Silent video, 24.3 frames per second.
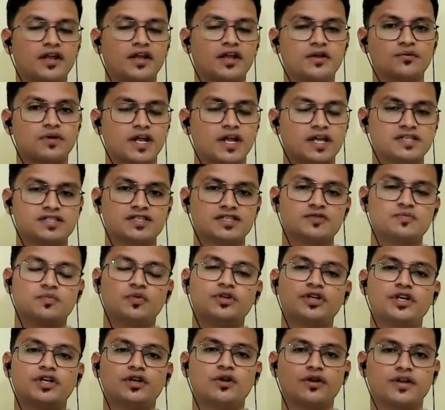Drive, or I just
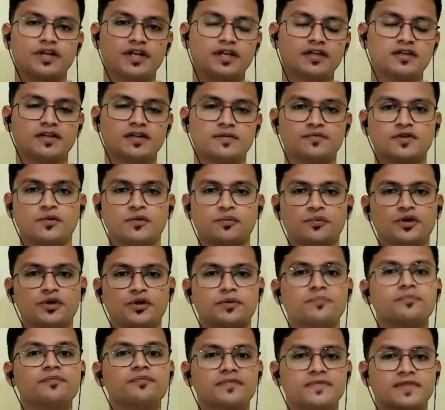put it on GitHub
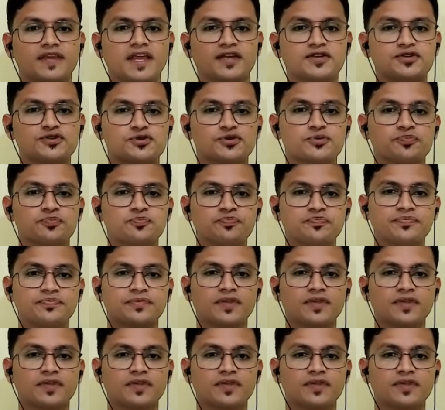somewhere. Thank you.